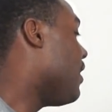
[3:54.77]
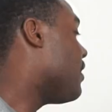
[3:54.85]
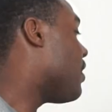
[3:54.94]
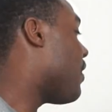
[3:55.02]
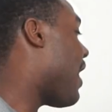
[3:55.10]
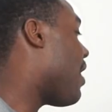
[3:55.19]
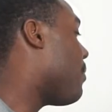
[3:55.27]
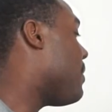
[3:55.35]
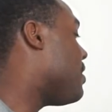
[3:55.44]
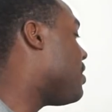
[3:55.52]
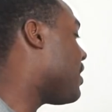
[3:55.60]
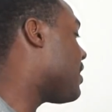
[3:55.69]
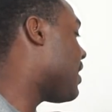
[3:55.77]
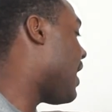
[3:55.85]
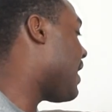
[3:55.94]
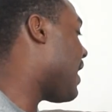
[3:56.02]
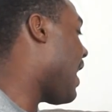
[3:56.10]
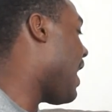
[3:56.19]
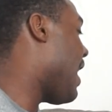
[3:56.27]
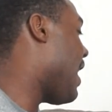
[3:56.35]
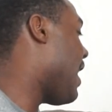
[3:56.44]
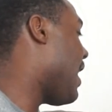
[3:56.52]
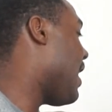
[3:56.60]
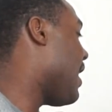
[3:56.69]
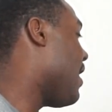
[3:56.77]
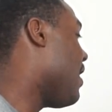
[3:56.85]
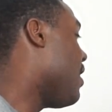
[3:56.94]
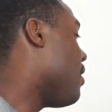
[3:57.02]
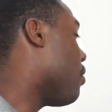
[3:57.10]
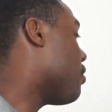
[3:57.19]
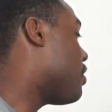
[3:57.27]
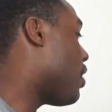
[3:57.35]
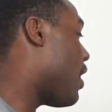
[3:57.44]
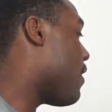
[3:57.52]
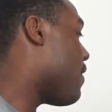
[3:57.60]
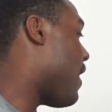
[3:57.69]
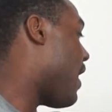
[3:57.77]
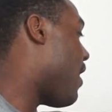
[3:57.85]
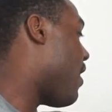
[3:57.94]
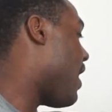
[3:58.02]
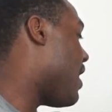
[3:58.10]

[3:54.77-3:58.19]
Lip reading: so that'll be just you'll start there,